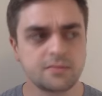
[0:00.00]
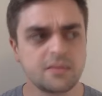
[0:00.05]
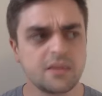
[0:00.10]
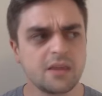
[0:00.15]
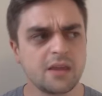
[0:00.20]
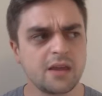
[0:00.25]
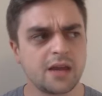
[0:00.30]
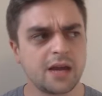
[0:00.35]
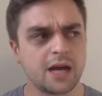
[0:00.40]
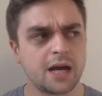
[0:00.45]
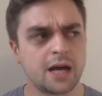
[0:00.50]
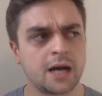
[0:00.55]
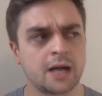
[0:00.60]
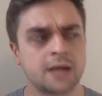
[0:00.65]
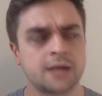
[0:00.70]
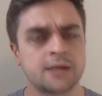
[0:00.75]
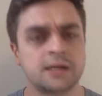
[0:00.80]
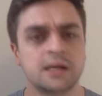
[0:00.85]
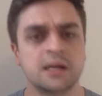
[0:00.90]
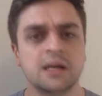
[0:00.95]

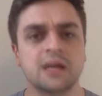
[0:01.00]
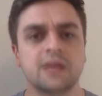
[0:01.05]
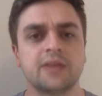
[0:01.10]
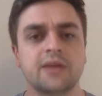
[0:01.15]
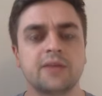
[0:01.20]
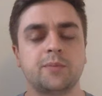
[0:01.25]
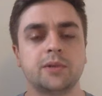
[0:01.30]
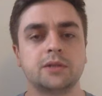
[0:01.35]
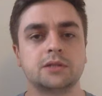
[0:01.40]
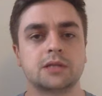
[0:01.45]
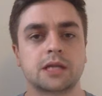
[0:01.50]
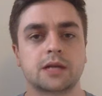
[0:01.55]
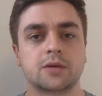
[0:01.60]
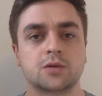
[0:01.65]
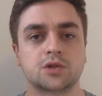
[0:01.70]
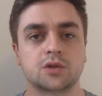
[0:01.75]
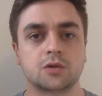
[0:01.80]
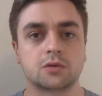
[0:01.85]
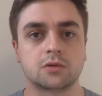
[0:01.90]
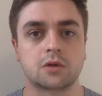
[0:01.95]
And they built a
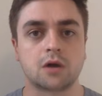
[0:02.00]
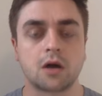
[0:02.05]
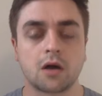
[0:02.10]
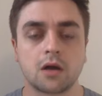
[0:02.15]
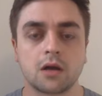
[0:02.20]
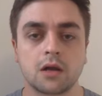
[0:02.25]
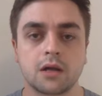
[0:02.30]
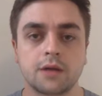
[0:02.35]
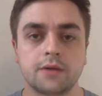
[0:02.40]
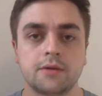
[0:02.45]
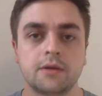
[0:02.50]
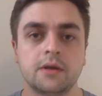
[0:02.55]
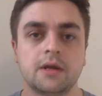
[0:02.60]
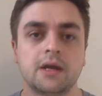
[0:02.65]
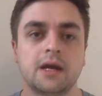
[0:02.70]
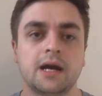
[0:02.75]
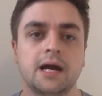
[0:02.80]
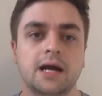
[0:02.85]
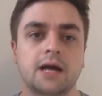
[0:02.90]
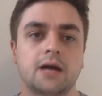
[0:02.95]
language called Kotlin,
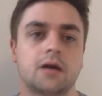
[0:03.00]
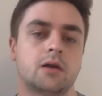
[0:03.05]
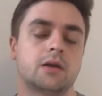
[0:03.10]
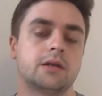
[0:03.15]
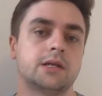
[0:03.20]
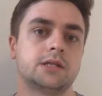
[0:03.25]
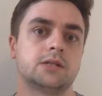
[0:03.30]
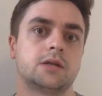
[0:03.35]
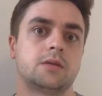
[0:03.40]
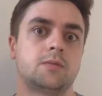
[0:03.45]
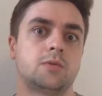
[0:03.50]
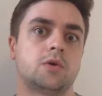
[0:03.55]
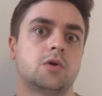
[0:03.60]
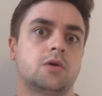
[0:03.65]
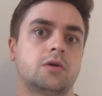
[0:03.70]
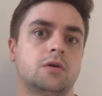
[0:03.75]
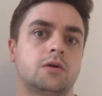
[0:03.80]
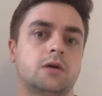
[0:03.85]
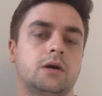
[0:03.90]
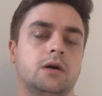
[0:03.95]
and Kotlin is a lot more
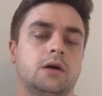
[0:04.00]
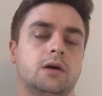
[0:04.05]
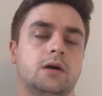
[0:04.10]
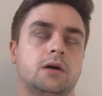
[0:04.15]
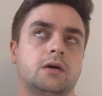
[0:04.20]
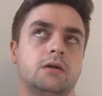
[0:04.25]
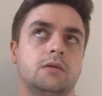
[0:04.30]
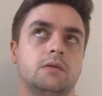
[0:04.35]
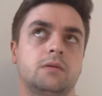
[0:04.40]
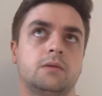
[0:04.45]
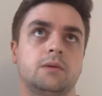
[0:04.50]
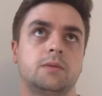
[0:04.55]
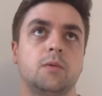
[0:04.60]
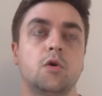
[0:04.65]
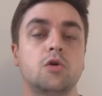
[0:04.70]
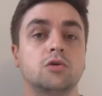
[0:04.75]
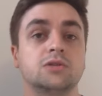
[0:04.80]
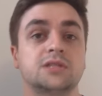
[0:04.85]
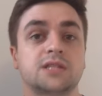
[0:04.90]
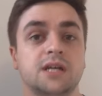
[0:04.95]
a
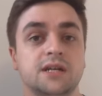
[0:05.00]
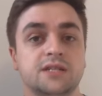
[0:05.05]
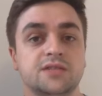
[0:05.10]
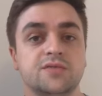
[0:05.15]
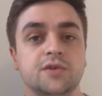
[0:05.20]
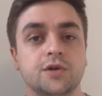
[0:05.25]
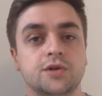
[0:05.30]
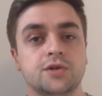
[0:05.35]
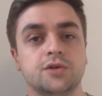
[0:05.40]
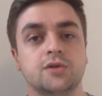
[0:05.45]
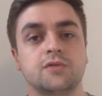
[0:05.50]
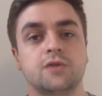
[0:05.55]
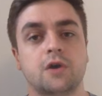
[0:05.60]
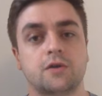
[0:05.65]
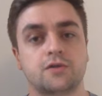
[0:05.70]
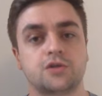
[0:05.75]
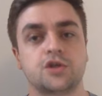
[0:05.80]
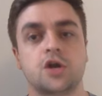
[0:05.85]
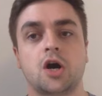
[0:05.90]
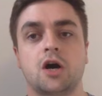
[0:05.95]
more concise version
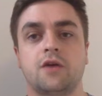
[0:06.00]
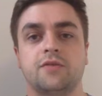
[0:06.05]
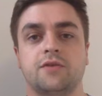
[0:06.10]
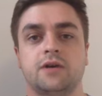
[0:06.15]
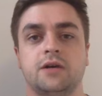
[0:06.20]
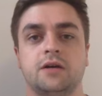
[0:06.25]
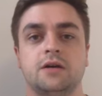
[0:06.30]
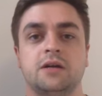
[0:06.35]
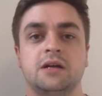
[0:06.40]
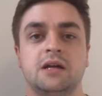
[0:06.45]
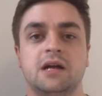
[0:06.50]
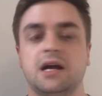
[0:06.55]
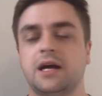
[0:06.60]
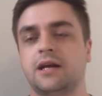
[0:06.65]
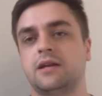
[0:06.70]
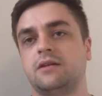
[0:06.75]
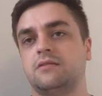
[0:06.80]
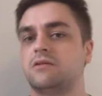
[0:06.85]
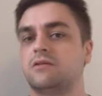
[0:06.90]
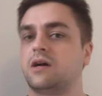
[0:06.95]
of Java,
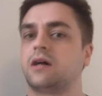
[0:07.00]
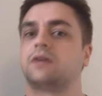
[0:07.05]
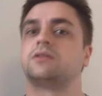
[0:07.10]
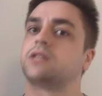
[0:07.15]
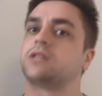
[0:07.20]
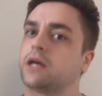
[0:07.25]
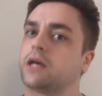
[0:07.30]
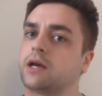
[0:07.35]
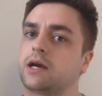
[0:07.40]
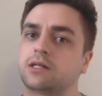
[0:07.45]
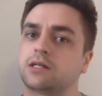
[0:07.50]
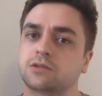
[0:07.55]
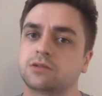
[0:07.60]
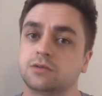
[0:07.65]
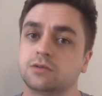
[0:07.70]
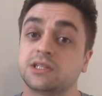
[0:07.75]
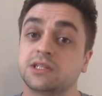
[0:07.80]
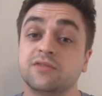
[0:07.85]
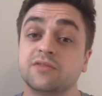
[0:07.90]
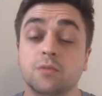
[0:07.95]
and I'd say
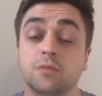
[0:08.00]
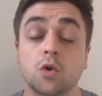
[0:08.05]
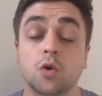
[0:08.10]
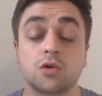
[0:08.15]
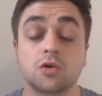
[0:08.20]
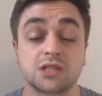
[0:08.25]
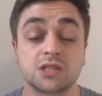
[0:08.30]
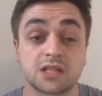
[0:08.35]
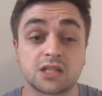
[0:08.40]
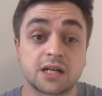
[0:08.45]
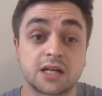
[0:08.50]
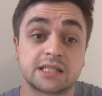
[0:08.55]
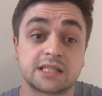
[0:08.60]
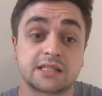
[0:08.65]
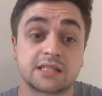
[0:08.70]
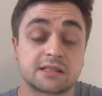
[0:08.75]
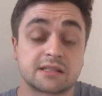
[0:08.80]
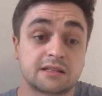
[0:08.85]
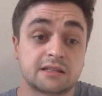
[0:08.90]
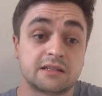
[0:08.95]
Haskell is even more concise
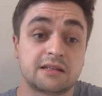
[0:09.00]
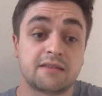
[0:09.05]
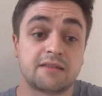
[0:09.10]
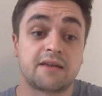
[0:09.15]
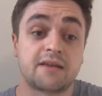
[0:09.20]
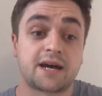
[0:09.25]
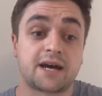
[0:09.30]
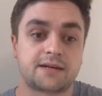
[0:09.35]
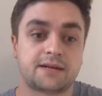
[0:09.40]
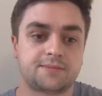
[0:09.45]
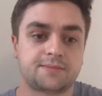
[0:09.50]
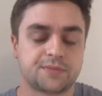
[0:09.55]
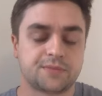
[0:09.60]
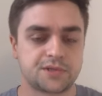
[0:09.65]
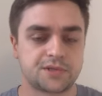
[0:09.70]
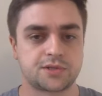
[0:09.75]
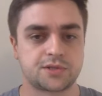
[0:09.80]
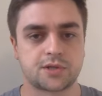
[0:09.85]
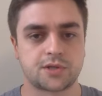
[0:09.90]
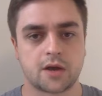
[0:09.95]
than that.
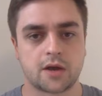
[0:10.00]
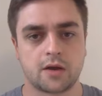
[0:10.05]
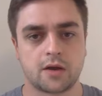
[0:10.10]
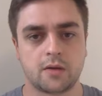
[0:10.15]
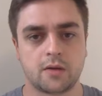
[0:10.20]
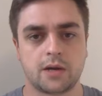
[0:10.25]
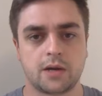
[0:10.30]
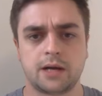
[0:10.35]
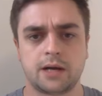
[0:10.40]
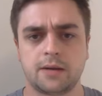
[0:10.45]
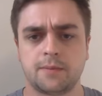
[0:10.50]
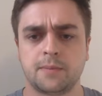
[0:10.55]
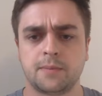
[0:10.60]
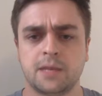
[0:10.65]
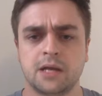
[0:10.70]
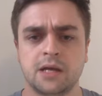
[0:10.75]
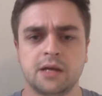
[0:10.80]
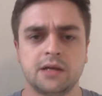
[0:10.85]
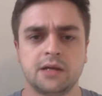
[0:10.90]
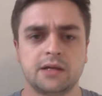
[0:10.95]
So
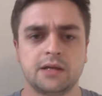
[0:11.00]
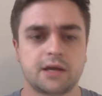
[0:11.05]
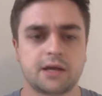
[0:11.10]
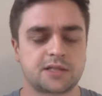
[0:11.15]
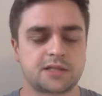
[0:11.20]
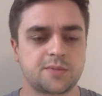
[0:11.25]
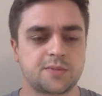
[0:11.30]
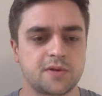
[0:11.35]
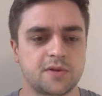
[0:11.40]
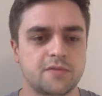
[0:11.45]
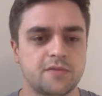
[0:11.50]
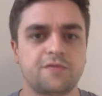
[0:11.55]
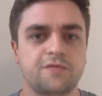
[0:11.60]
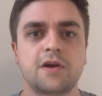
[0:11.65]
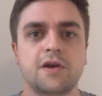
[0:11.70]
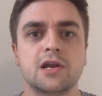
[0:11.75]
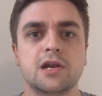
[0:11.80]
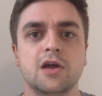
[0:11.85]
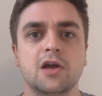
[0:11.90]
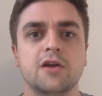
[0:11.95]
yeah, it's been
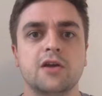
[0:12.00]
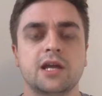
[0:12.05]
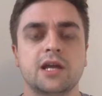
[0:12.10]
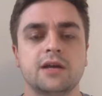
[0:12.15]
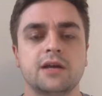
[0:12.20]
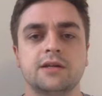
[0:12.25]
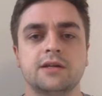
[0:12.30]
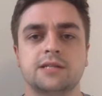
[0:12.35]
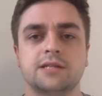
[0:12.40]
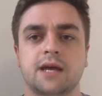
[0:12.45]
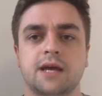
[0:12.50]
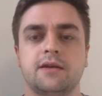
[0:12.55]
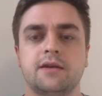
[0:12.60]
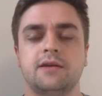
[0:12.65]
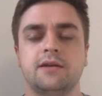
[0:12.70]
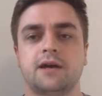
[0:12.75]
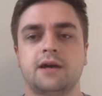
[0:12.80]
fun learning it, and